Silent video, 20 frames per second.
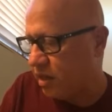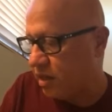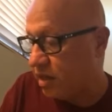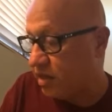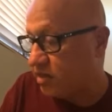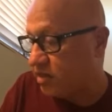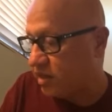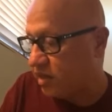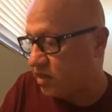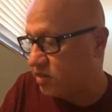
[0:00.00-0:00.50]

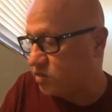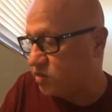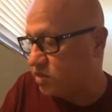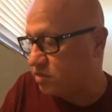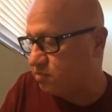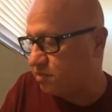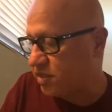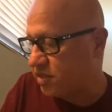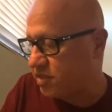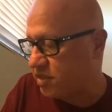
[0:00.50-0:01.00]
Nothing else
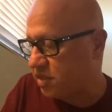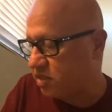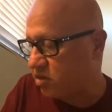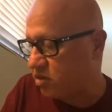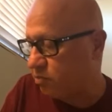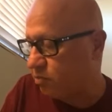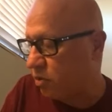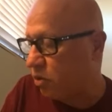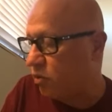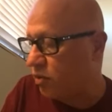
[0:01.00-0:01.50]
was missing
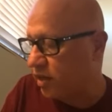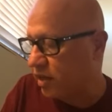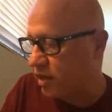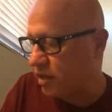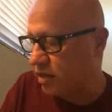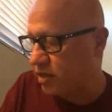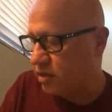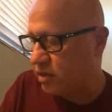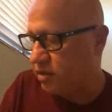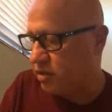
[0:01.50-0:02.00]
or broken.